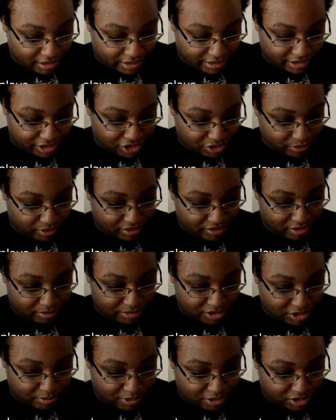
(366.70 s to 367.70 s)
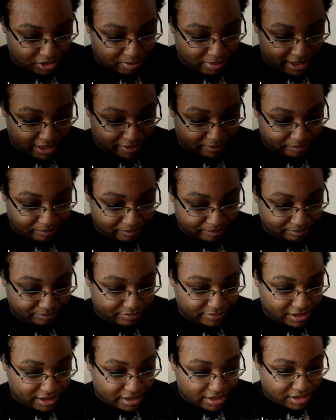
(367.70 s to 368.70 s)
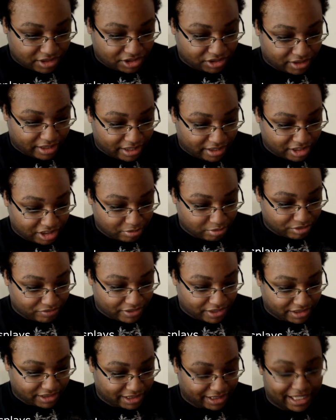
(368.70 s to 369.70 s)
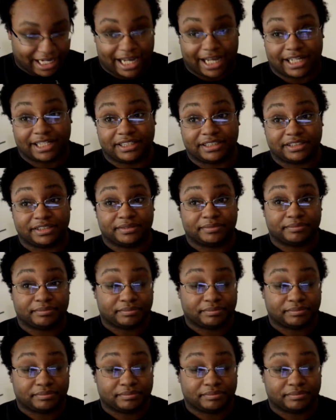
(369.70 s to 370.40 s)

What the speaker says: Each one of them is supposed to be. So now let's move on to the guys.